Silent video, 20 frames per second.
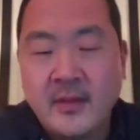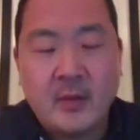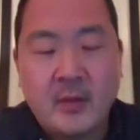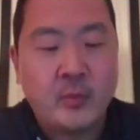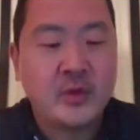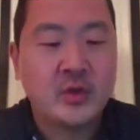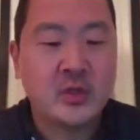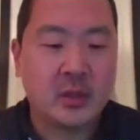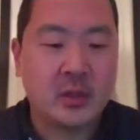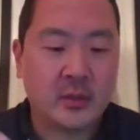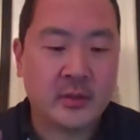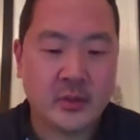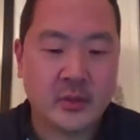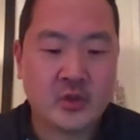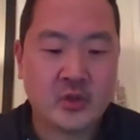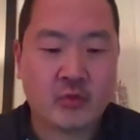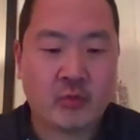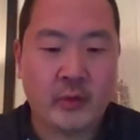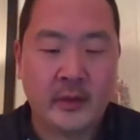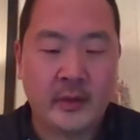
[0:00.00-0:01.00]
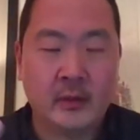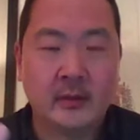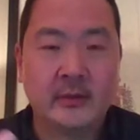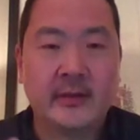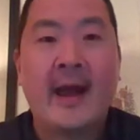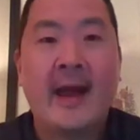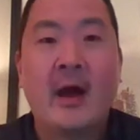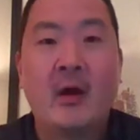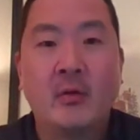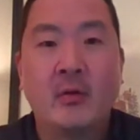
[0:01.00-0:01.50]
And then when you start to drill
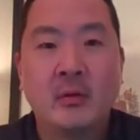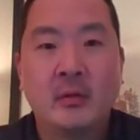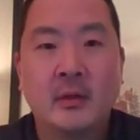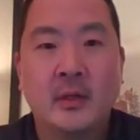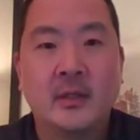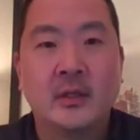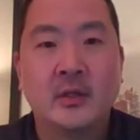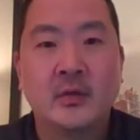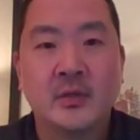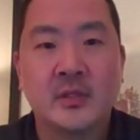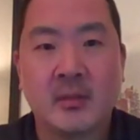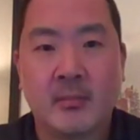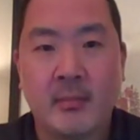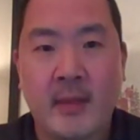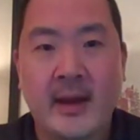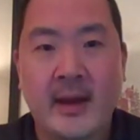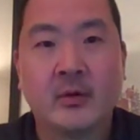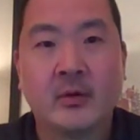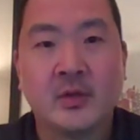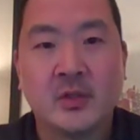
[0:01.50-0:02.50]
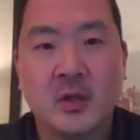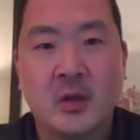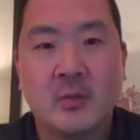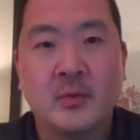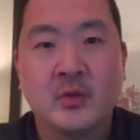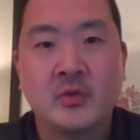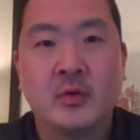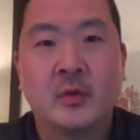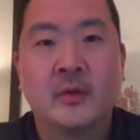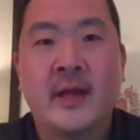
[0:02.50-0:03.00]
down and use the
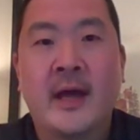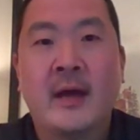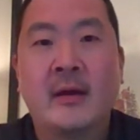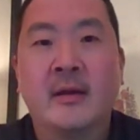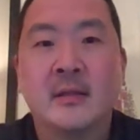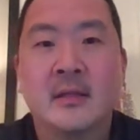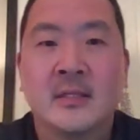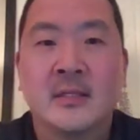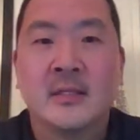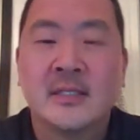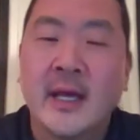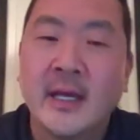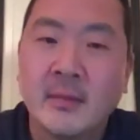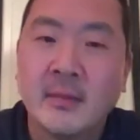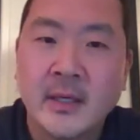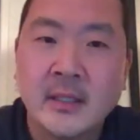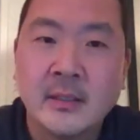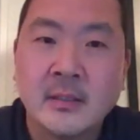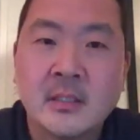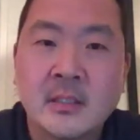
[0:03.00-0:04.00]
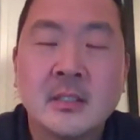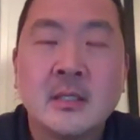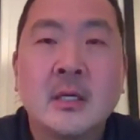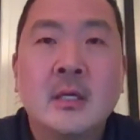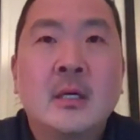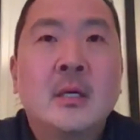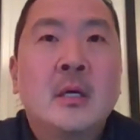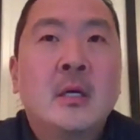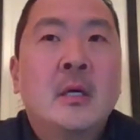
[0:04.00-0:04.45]
microscope to drill down into the segments,